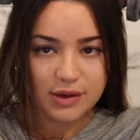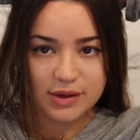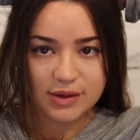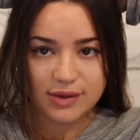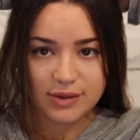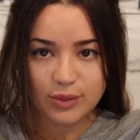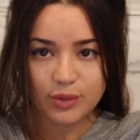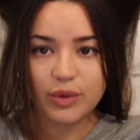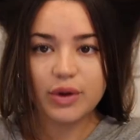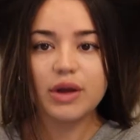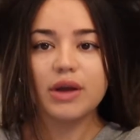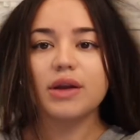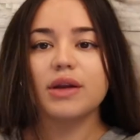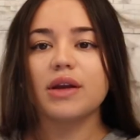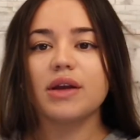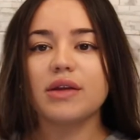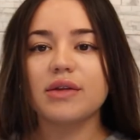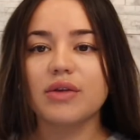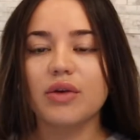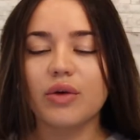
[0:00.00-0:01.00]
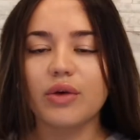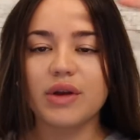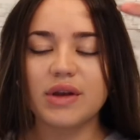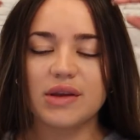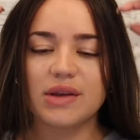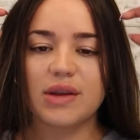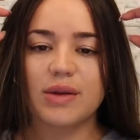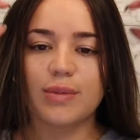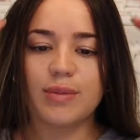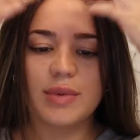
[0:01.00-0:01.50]
This one is
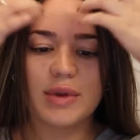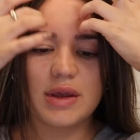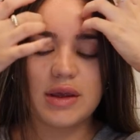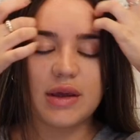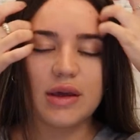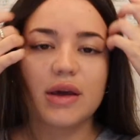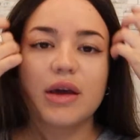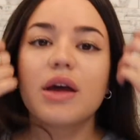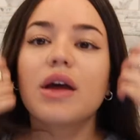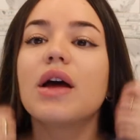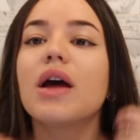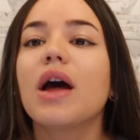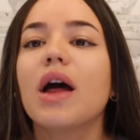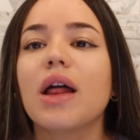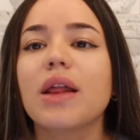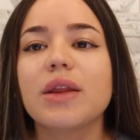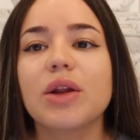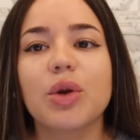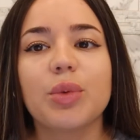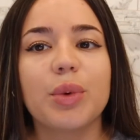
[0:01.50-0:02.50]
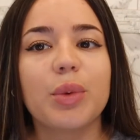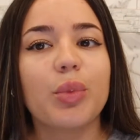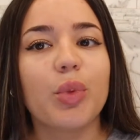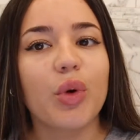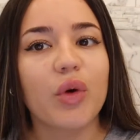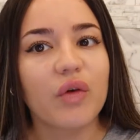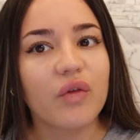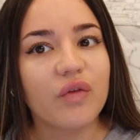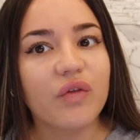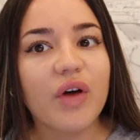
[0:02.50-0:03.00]
going to be a little bit
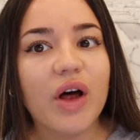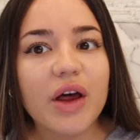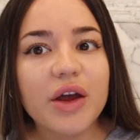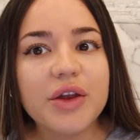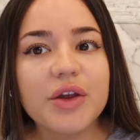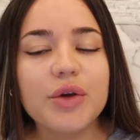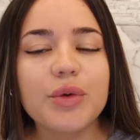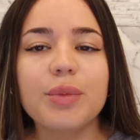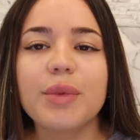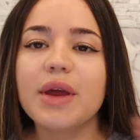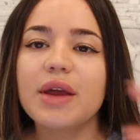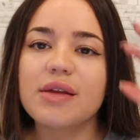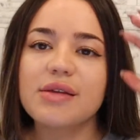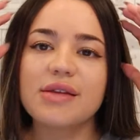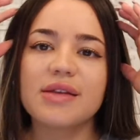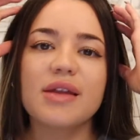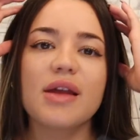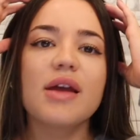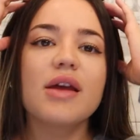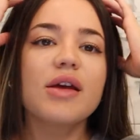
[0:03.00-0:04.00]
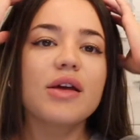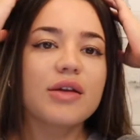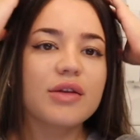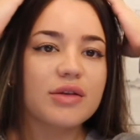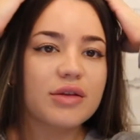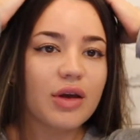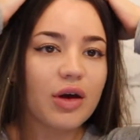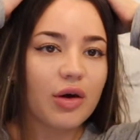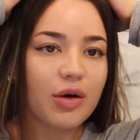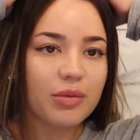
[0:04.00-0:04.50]
more voluminous,
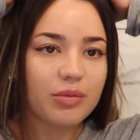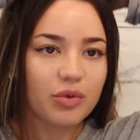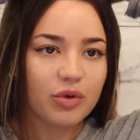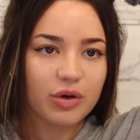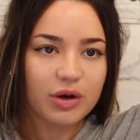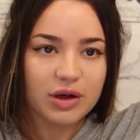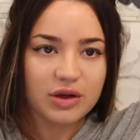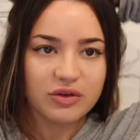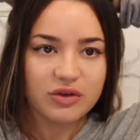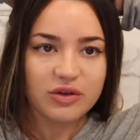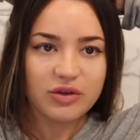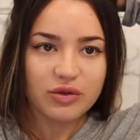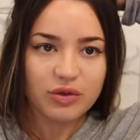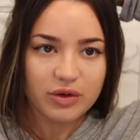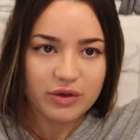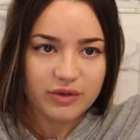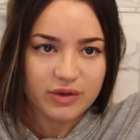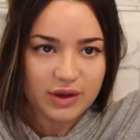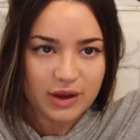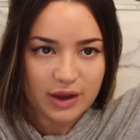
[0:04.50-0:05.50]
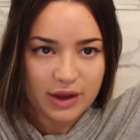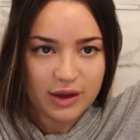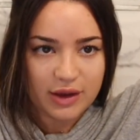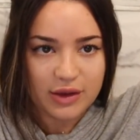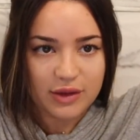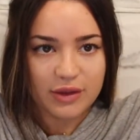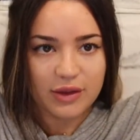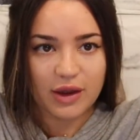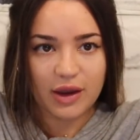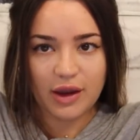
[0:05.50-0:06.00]
so I'm going to just sort of
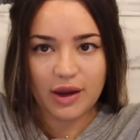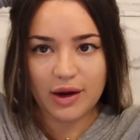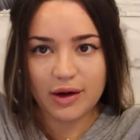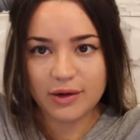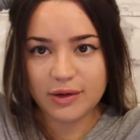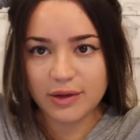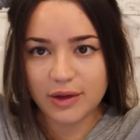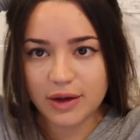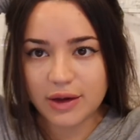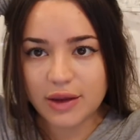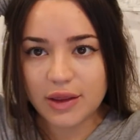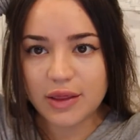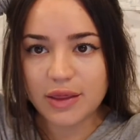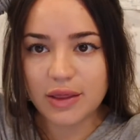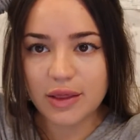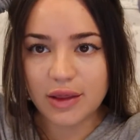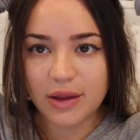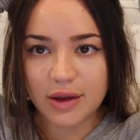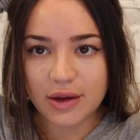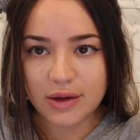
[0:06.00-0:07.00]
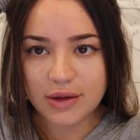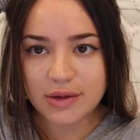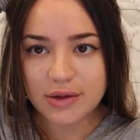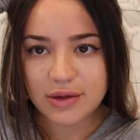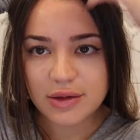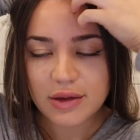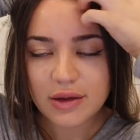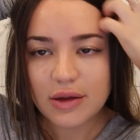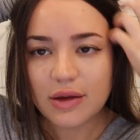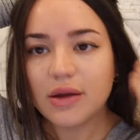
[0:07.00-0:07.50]
take the hair like
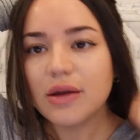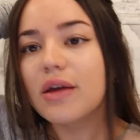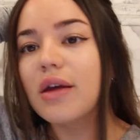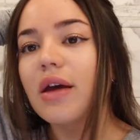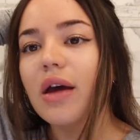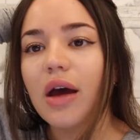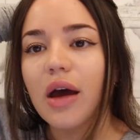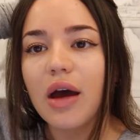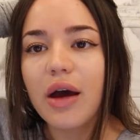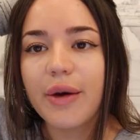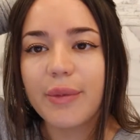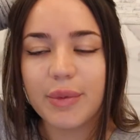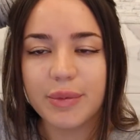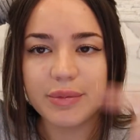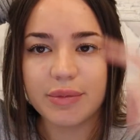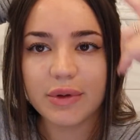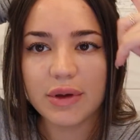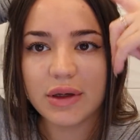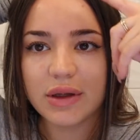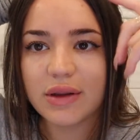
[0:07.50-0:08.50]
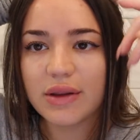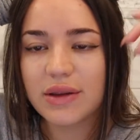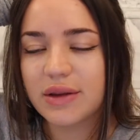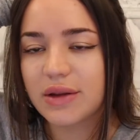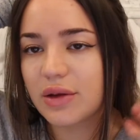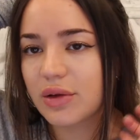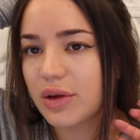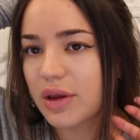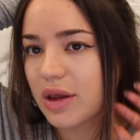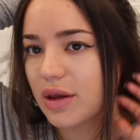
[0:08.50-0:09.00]
this. I'm going to
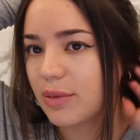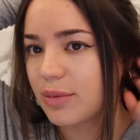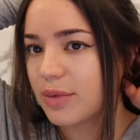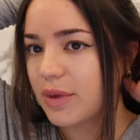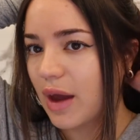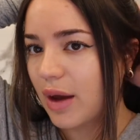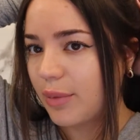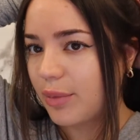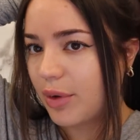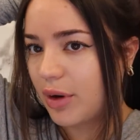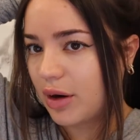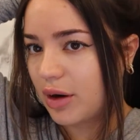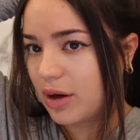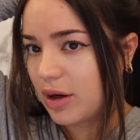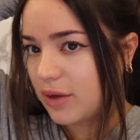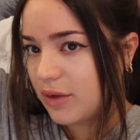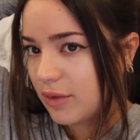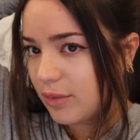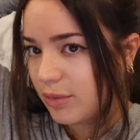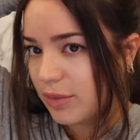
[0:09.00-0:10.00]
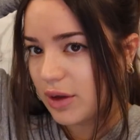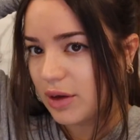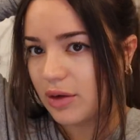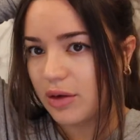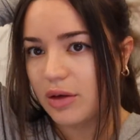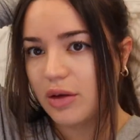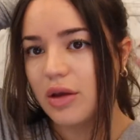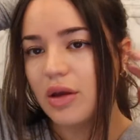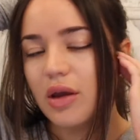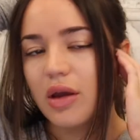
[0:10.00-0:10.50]
still keep that part in the
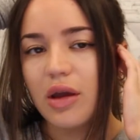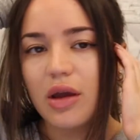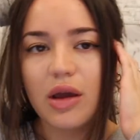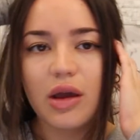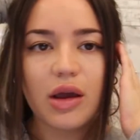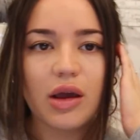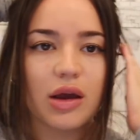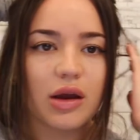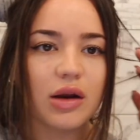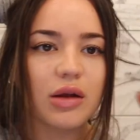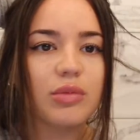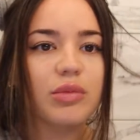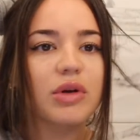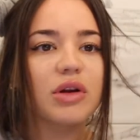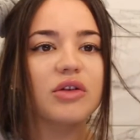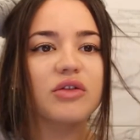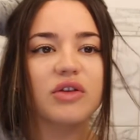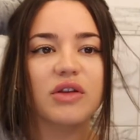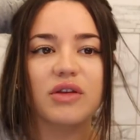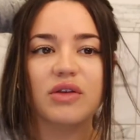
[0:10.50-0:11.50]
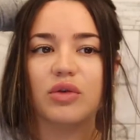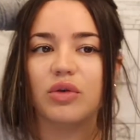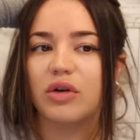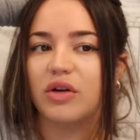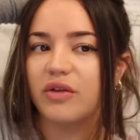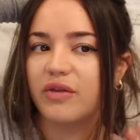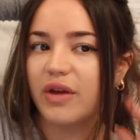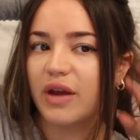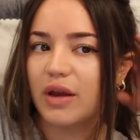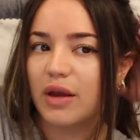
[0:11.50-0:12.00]
middle, and I'm going to just sort
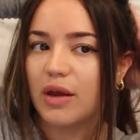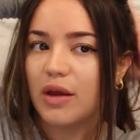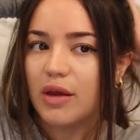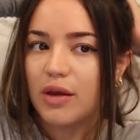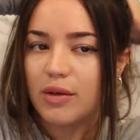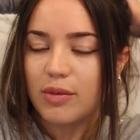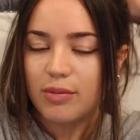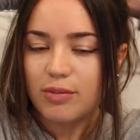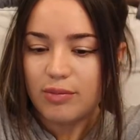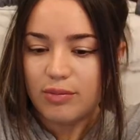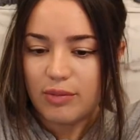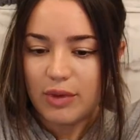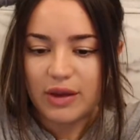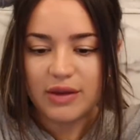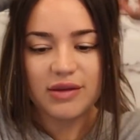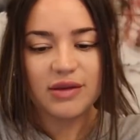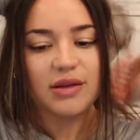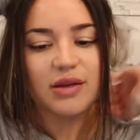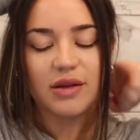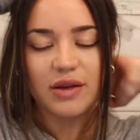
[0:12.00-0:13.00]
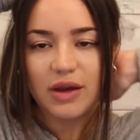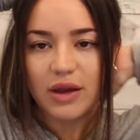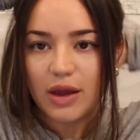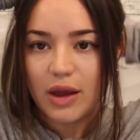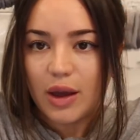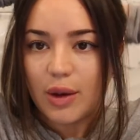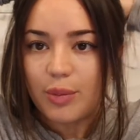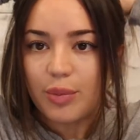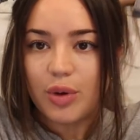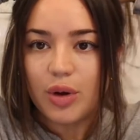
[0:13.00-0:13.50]
of like
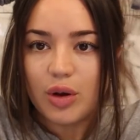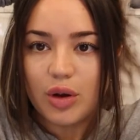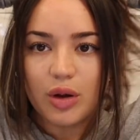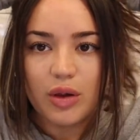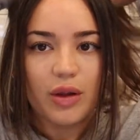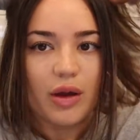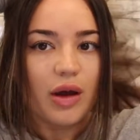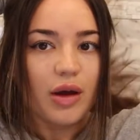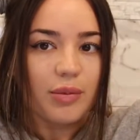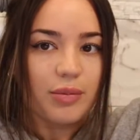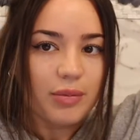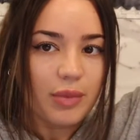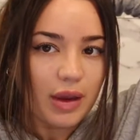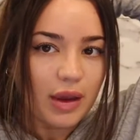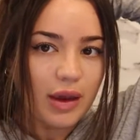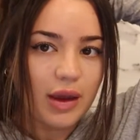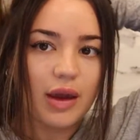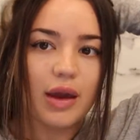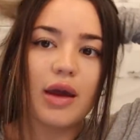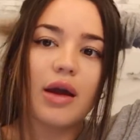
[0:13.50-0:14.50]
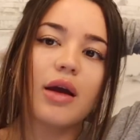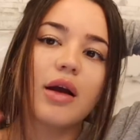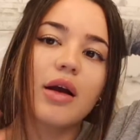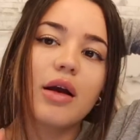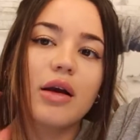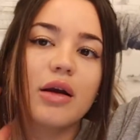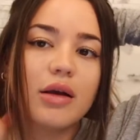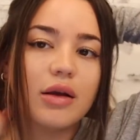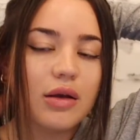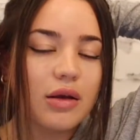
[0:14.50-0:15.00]
messily pull up my
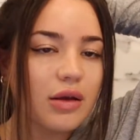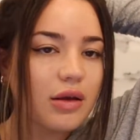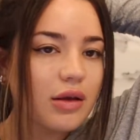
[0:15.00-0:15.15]
hair